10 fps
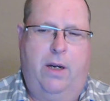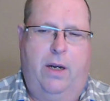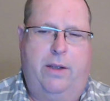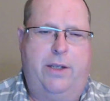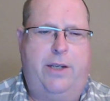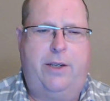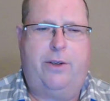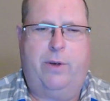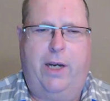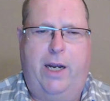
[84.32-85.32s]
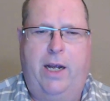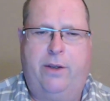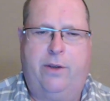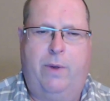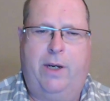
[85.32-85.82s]
This history
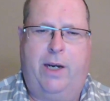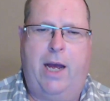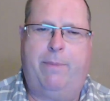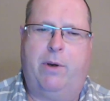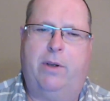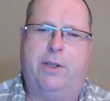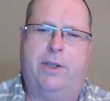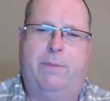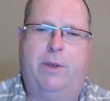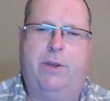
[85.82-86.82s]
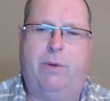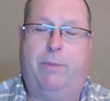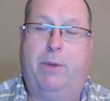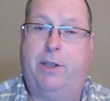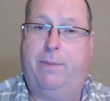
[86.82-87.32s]
ends when capitalism is
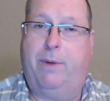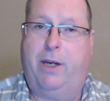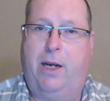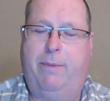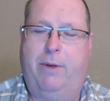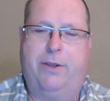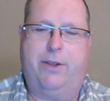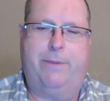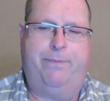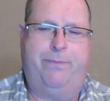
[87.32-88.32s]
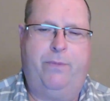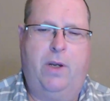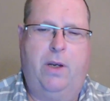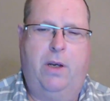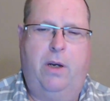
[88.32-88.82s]
replaced by communism,
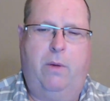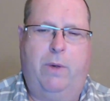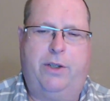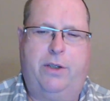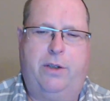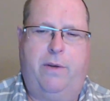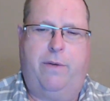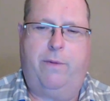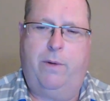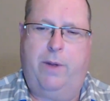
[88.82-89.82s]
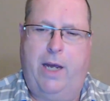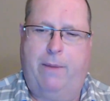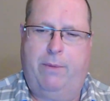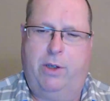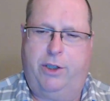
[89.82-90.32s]
which, through the
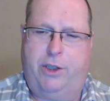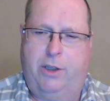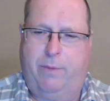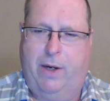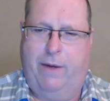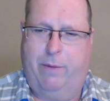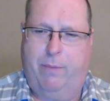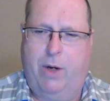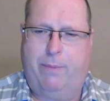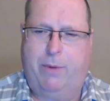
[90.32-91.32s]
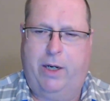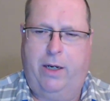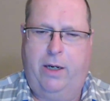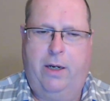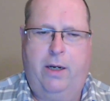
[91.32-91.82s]
abolition of private
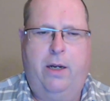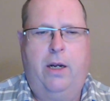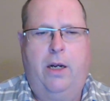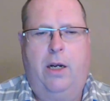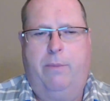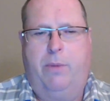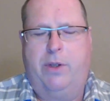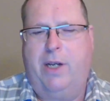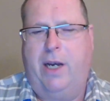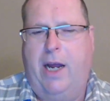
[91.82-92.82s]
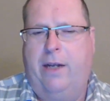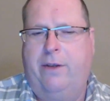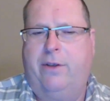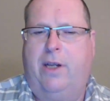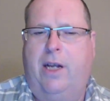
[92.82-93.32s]
property, puts an
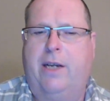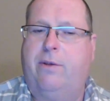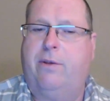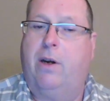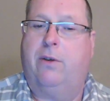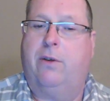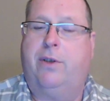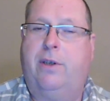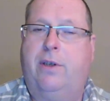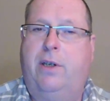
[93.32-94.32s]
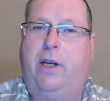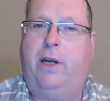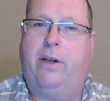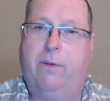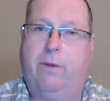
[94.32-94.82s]
end to class struggles
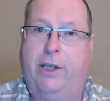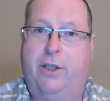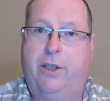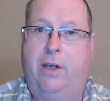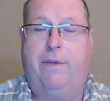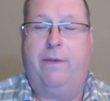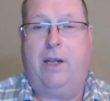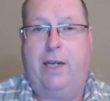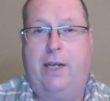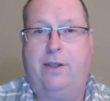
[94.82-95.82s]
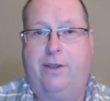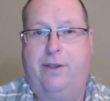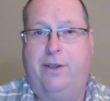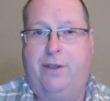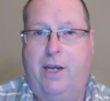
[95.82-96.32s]
in the creation of a classless
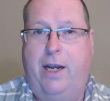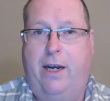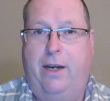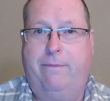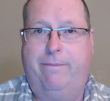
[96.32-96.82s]
society.